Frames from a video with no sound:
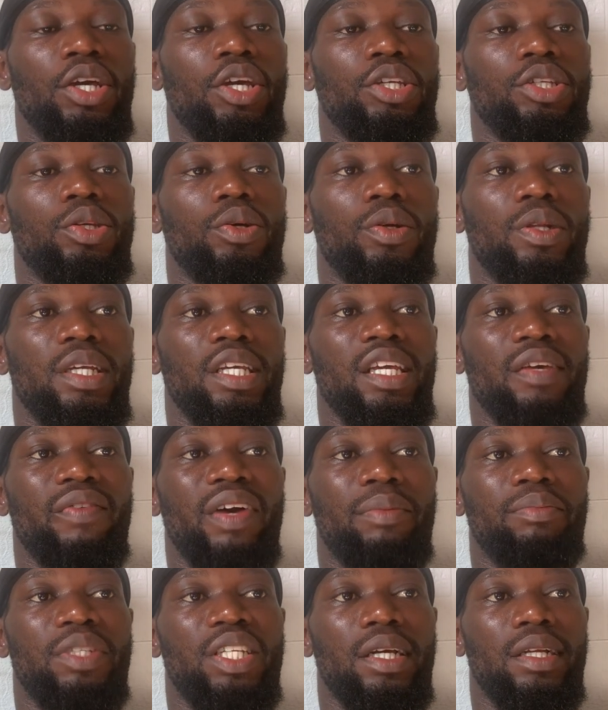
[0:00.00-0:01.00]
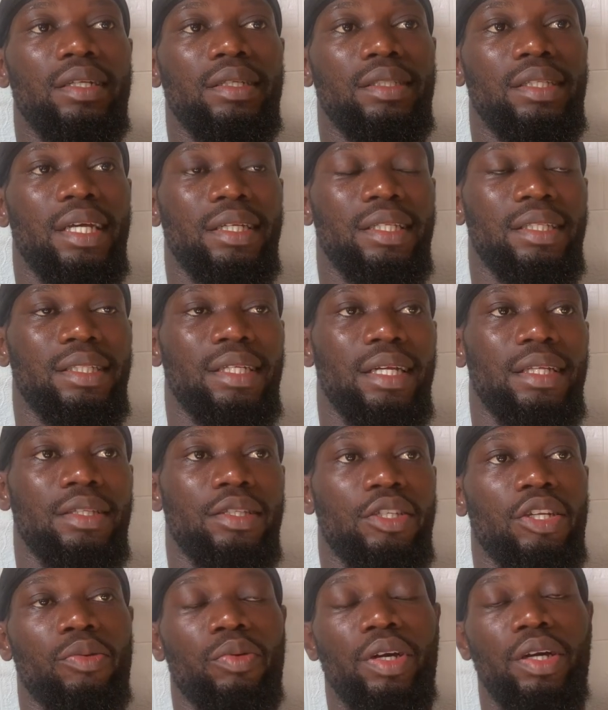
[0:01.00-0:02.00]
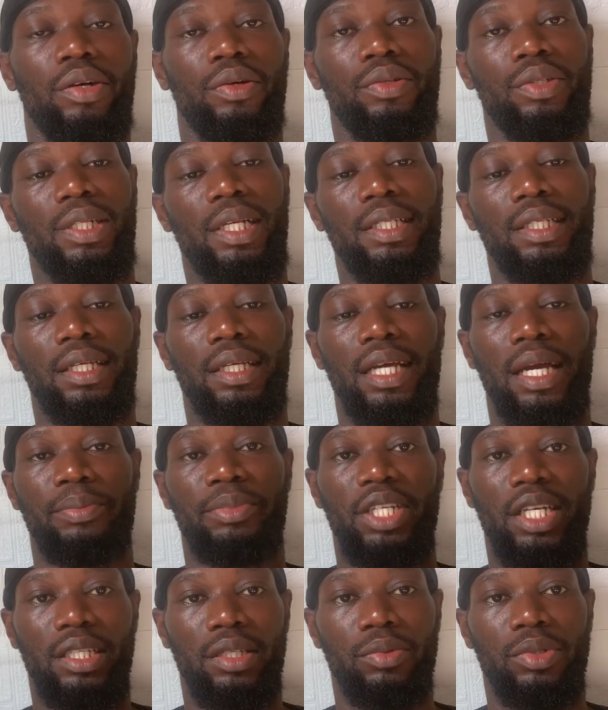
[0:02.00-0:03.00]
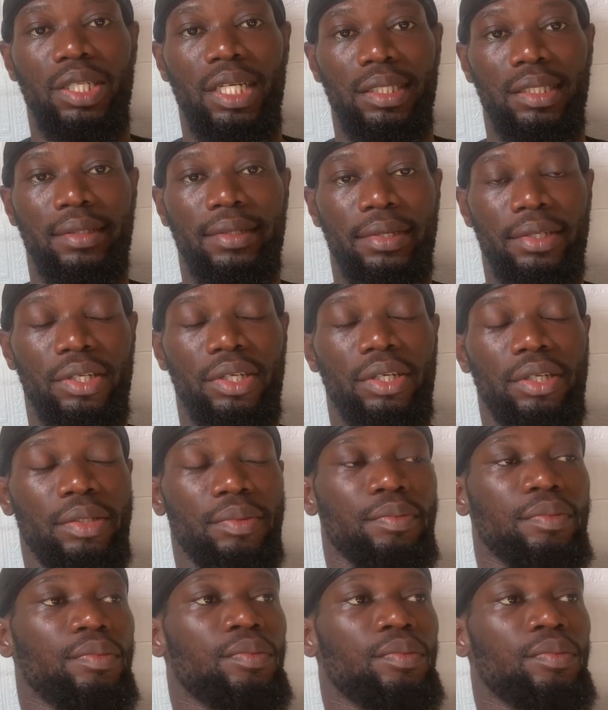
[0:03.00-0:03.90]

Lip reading: So if I'm telling the assistant somewhere else, let's say I'm chatting with the assistant here,